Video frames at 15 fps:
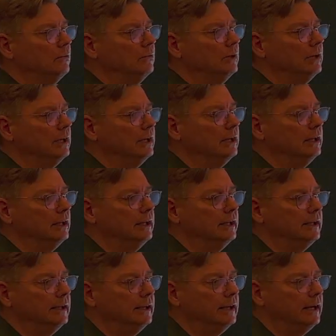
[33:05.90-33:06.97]
Well,
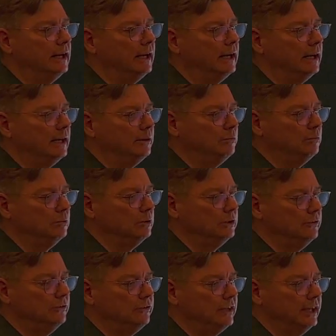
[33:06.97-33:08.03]
I
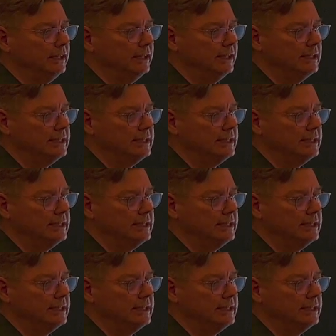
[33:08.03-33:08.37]
would say that